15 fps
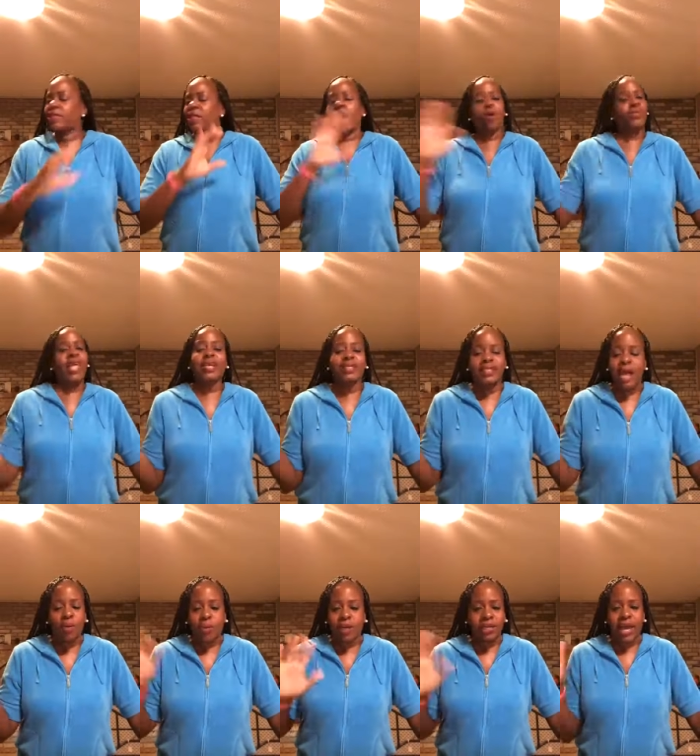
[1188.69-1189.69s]
No, that's
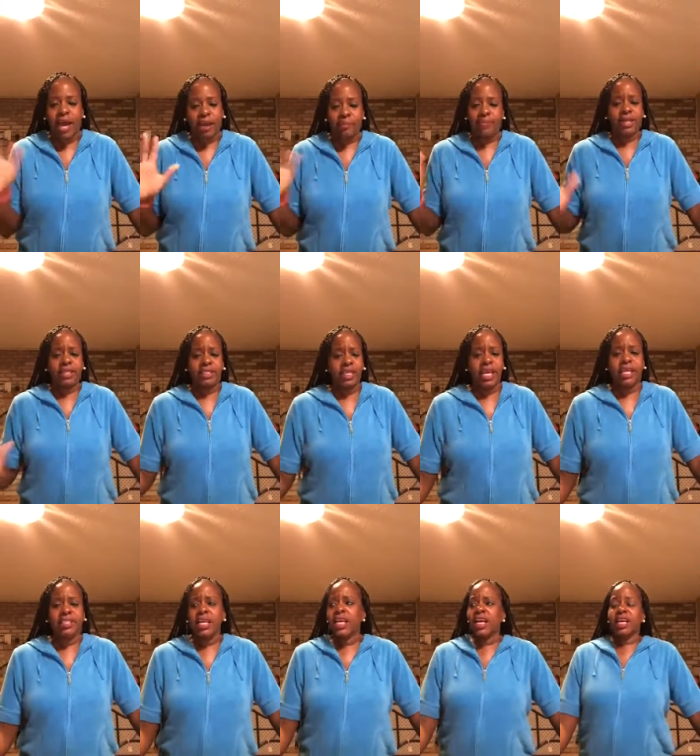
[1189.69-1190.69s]
not what accountability is.